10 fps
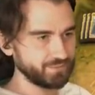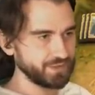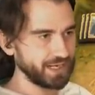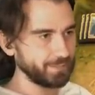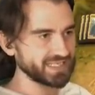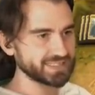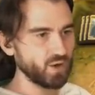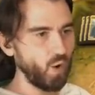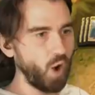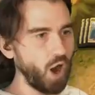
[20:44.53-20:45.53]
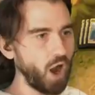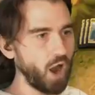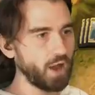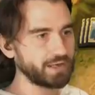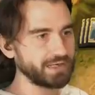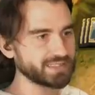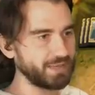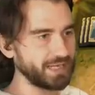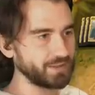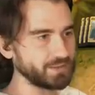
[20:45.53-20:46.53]
Yalabas. Oh, clears the
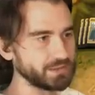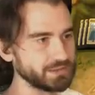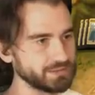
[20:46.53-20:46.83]
mind though.